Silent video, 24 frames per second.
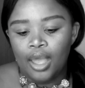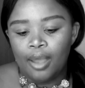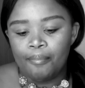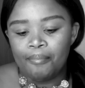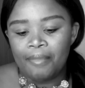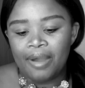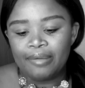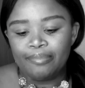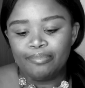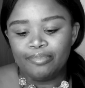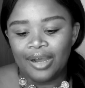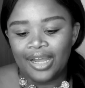
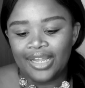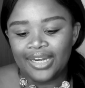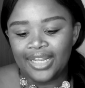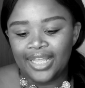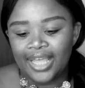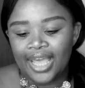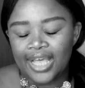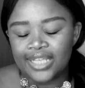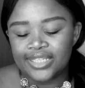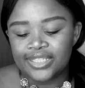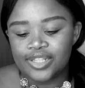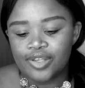My
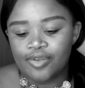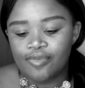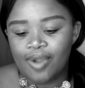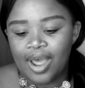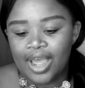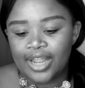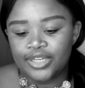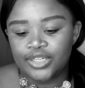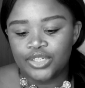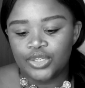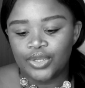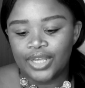body has the
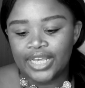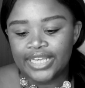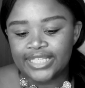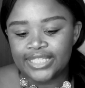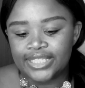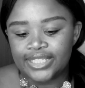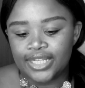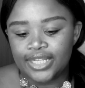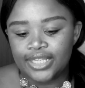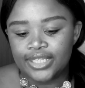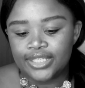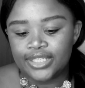right to
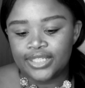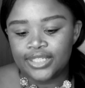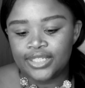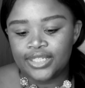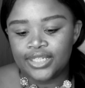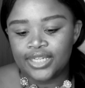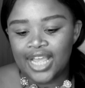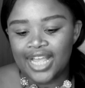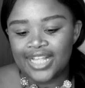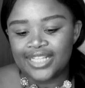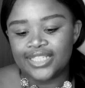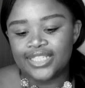
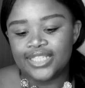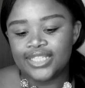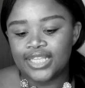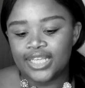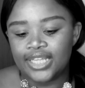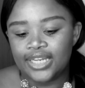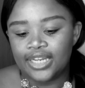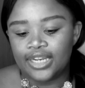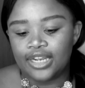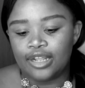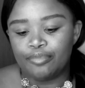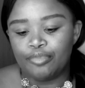exist and
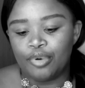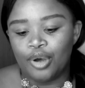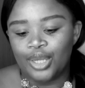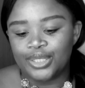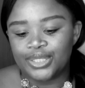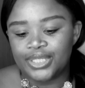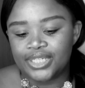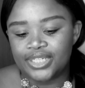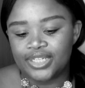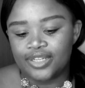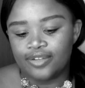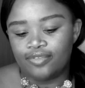seen in a
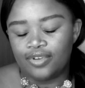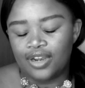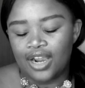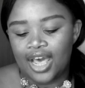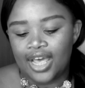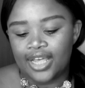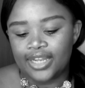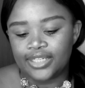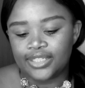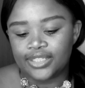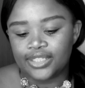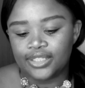positive
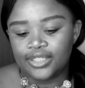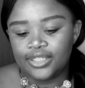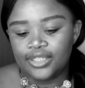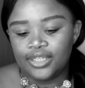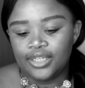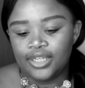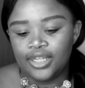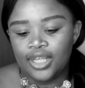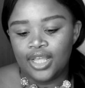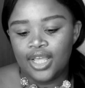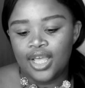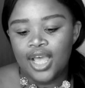light.
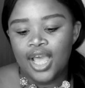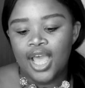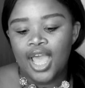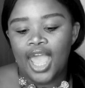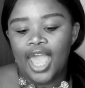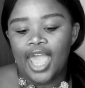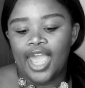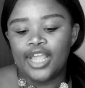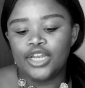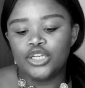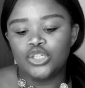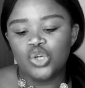
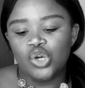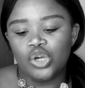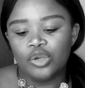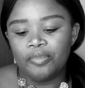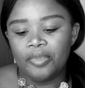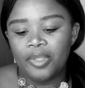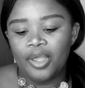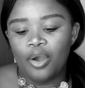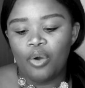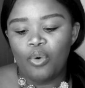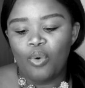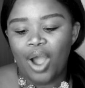It took
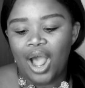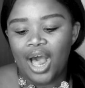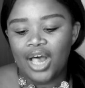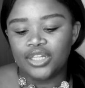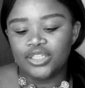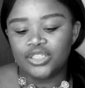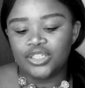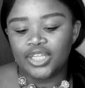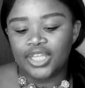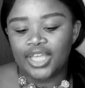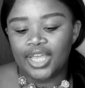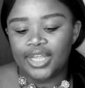me a while
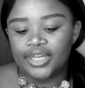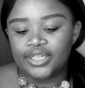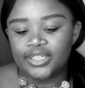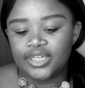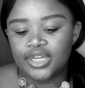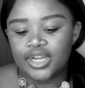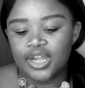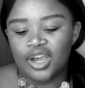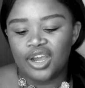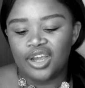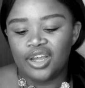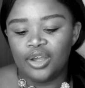to get
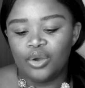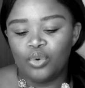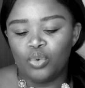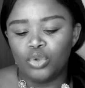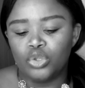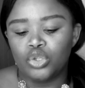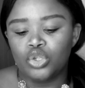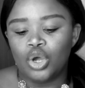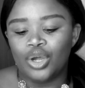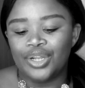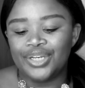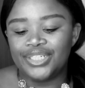here
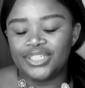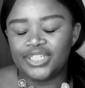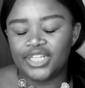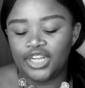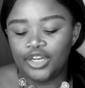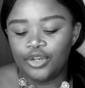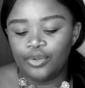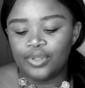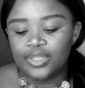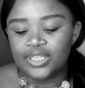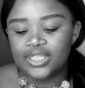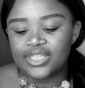with
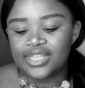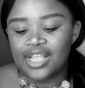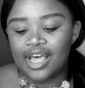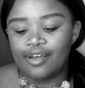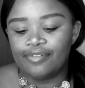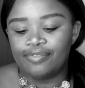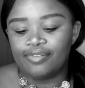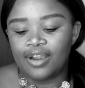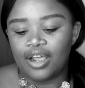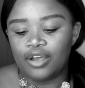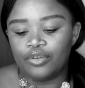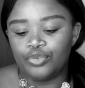continuous
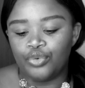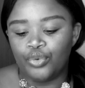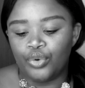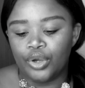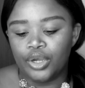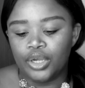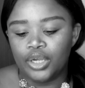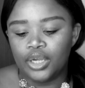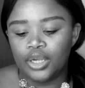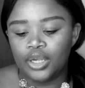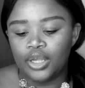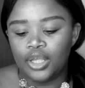self-love
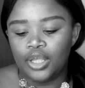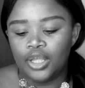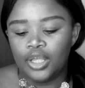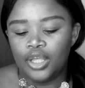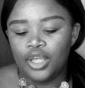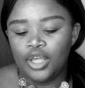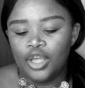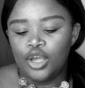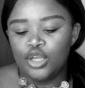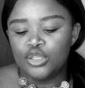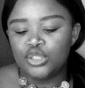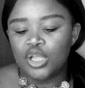work,
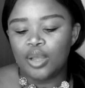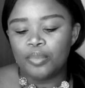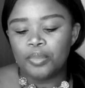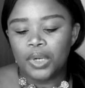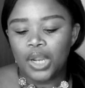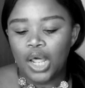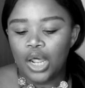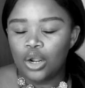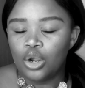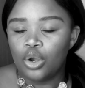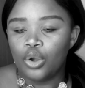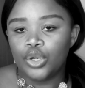so I'm
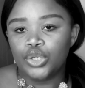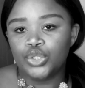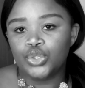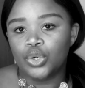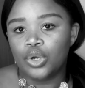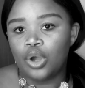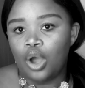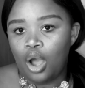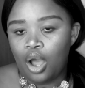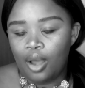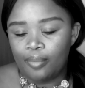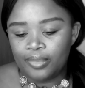not going to
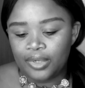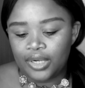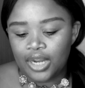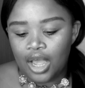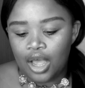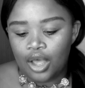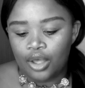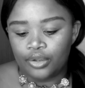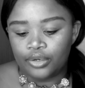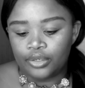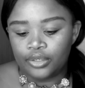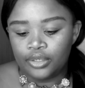calm
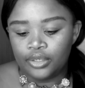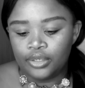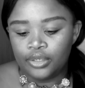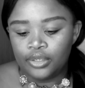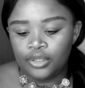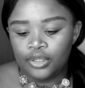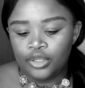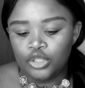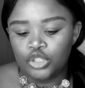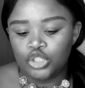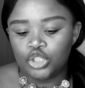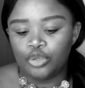down
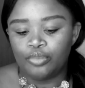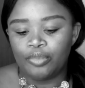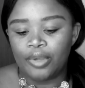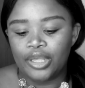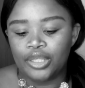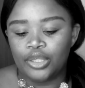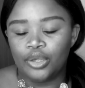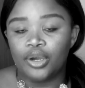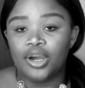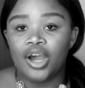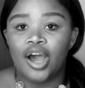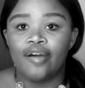to
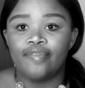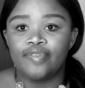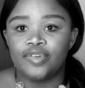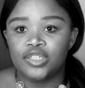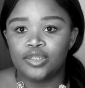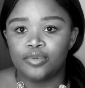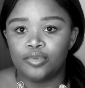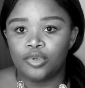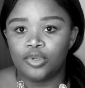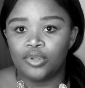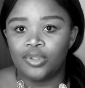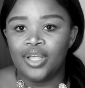make you
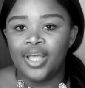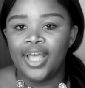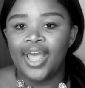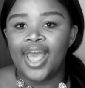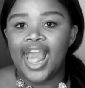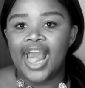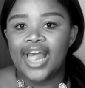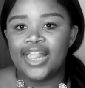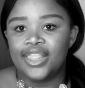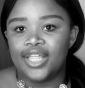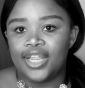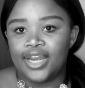comfortable
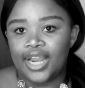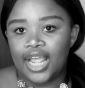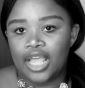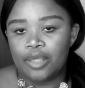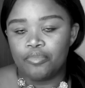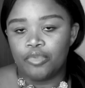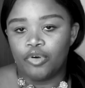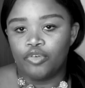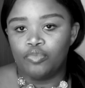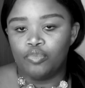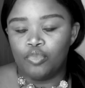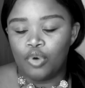in the
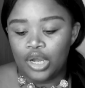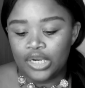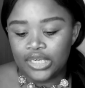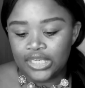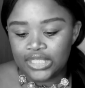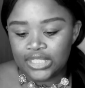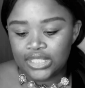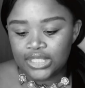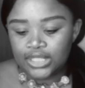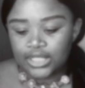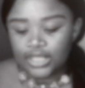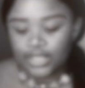name of
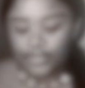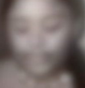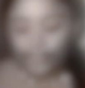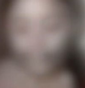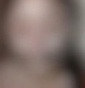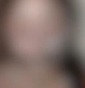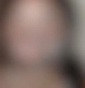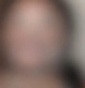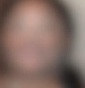modesty.